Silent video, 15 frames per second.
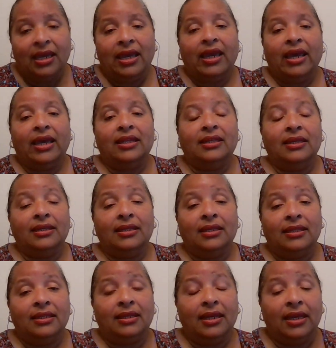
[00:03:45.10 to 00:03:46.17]
and
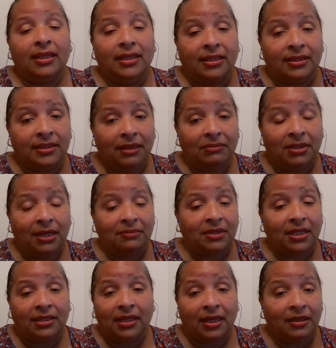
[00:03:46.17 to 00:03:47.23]
then sometimes they
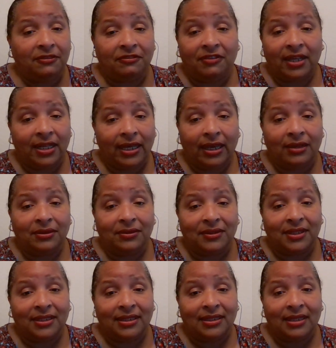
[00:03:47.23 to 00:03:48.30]
tell you flat out who
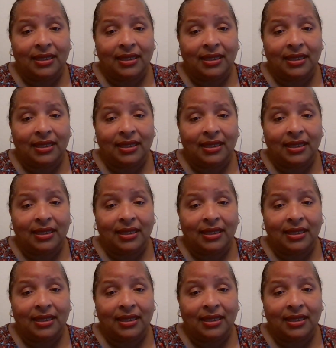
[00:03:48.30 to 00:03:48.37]
did it.